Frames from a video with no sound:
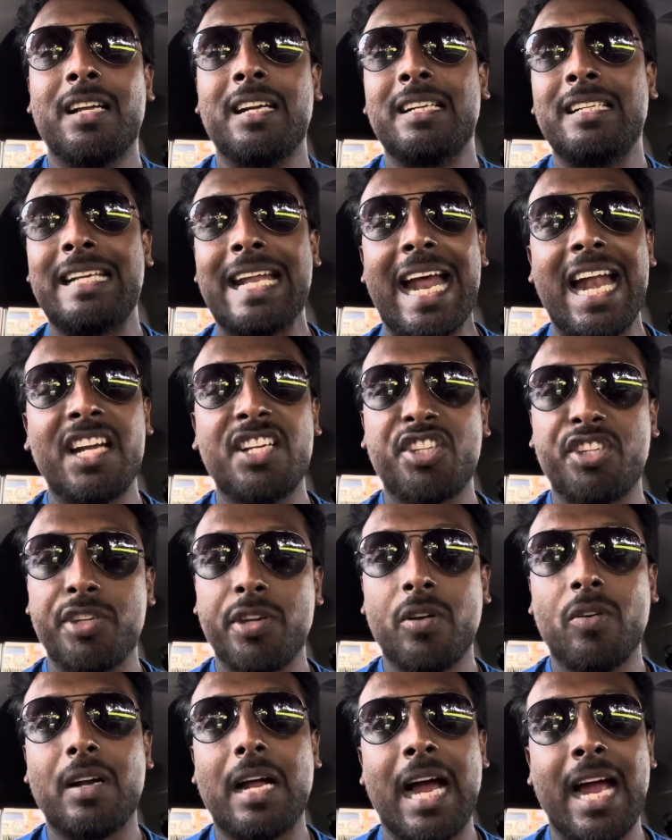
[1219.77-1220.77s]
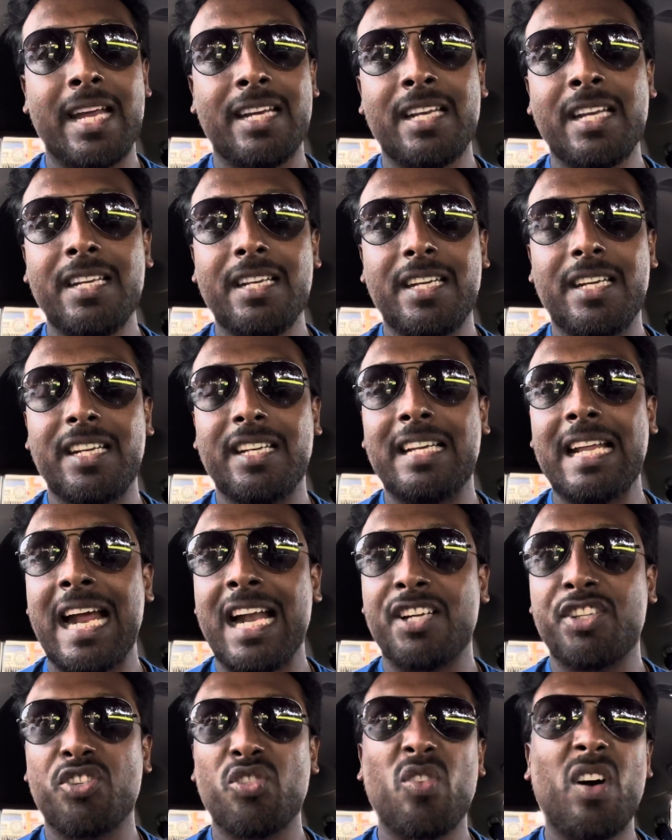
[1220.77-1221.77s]
that's your identity,
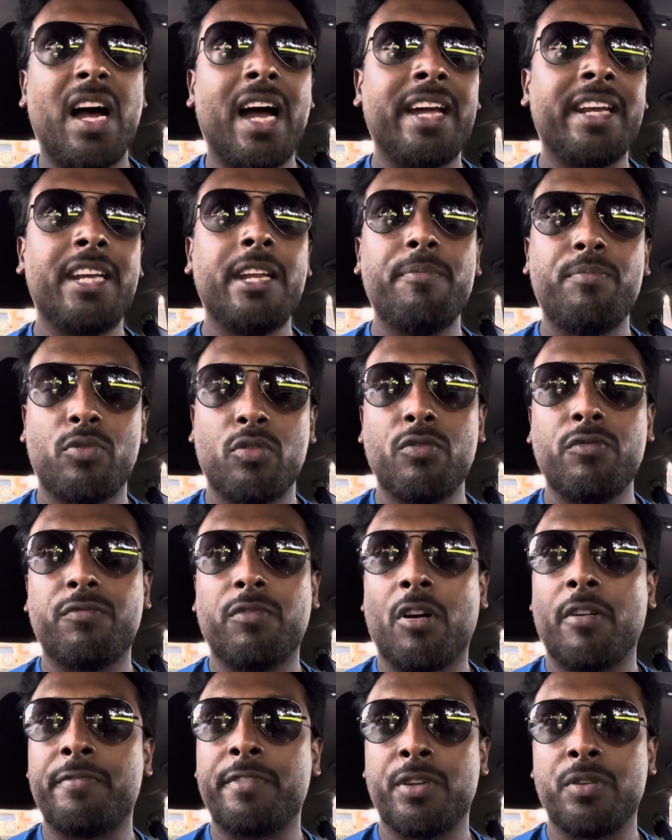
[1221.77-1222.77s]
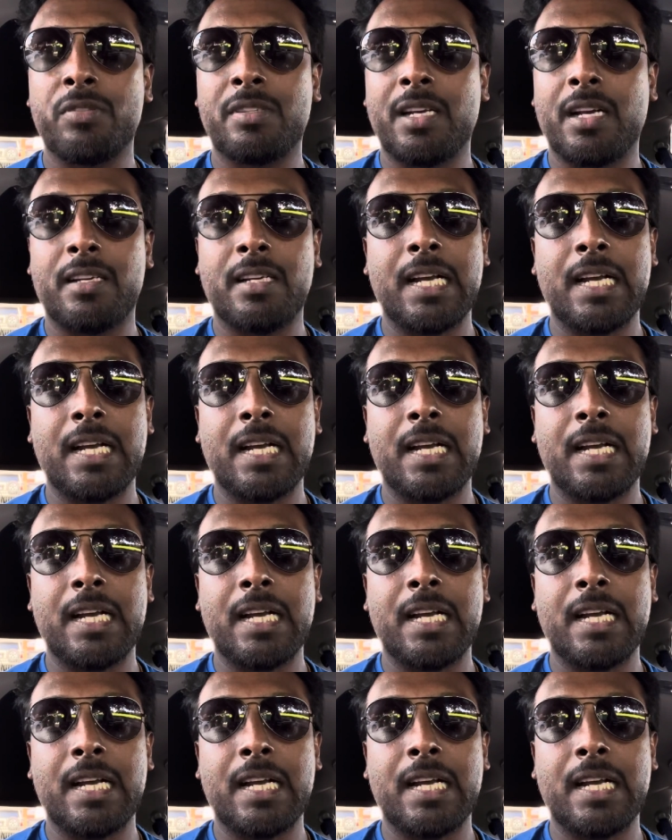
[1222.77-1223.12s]
that's your ID proof of New Zealand.